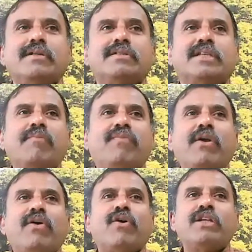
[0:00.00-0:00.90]
Some
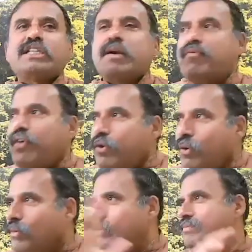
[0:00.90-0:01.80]
fellow wrote the script for
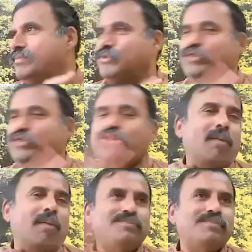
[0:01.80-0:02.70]
you? No.